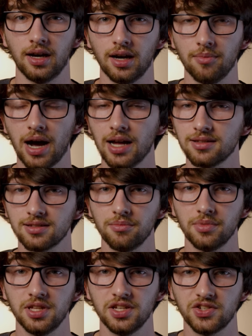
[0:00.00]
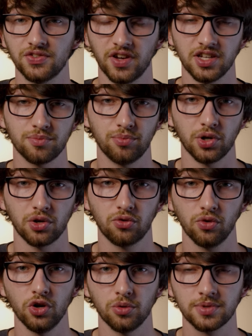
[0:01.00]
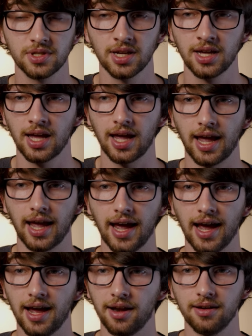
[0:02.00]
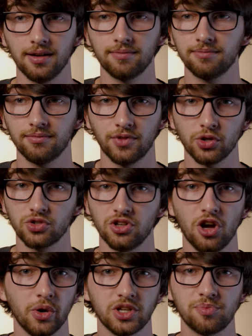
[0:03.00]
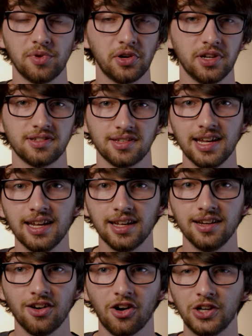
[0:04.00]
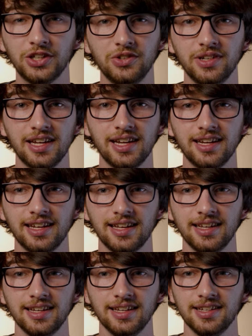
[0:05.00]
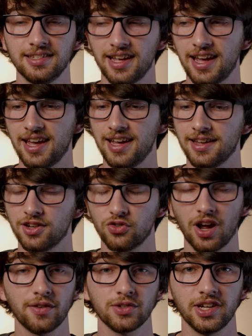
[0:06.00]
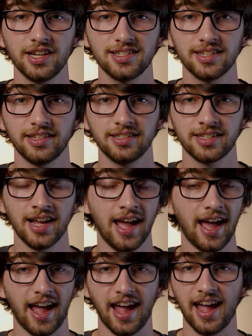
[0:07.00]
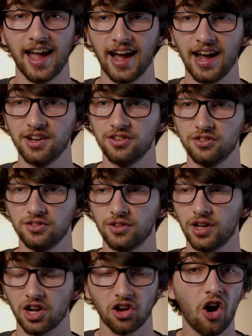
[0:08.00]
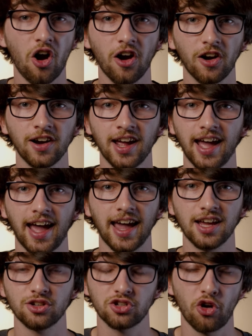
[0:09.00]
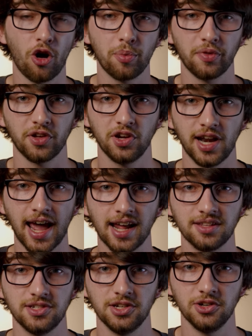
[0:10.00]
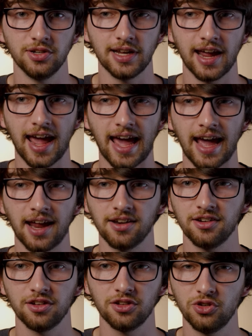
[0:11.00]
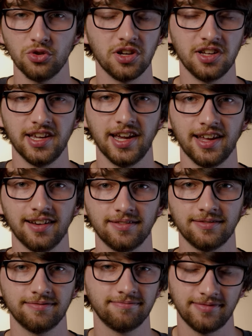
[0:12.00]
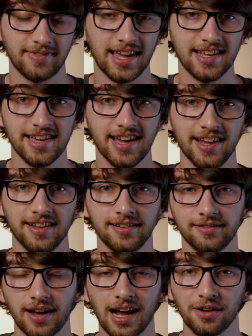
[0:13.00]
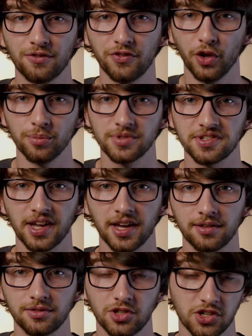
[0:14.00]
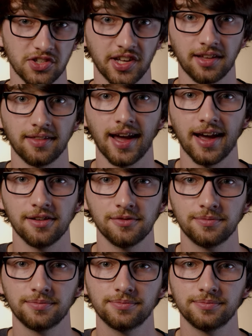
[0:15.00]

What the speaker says: on some of these Facebook groups. And there's no experience needed. All you need is a driver's license and a car and to show up with a good attitude, and you could get a gig on a film set just like that.